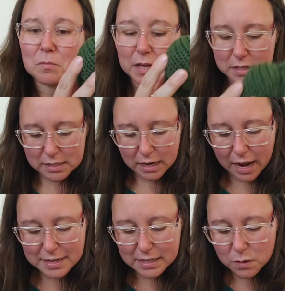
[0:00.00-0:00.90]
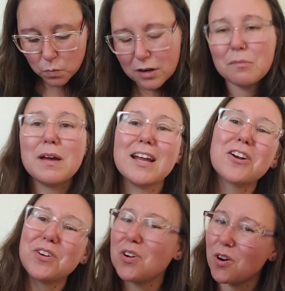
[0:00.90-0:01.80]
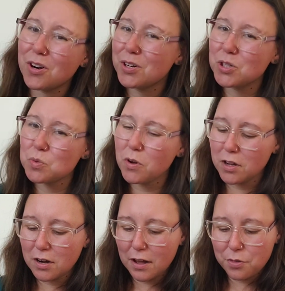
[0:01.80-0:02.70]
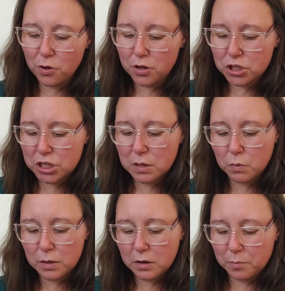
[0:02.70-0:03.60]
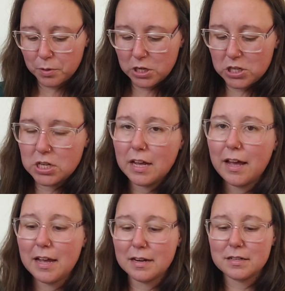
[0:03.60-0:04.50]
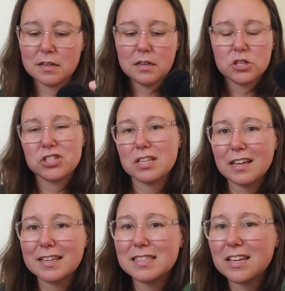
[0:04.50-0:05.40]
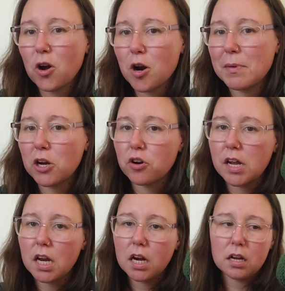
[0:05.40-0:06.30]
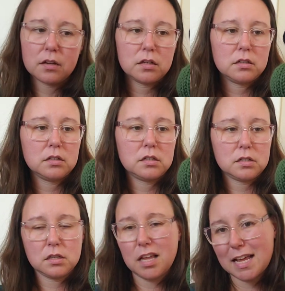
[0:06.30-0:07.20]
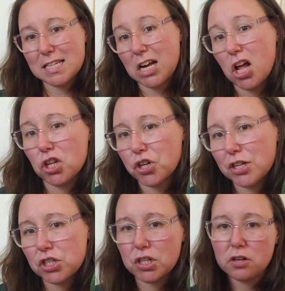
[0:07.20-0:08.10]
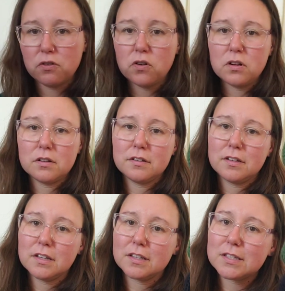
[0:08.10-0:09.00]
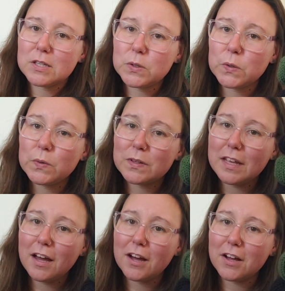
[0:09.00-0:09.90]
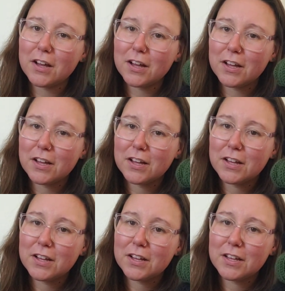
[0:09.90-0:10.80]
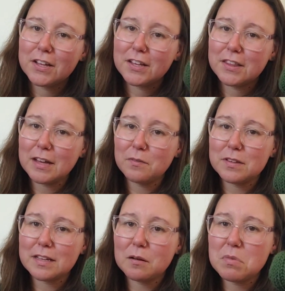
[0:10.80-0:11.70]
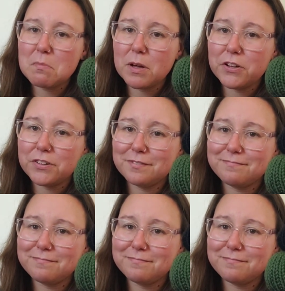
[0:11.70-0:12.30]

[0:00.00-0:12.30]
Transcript: because I didn't want to make her an orange one. I thought she would appreciate, she likes like army green as a color in general. So yeah, that one's got a big butt.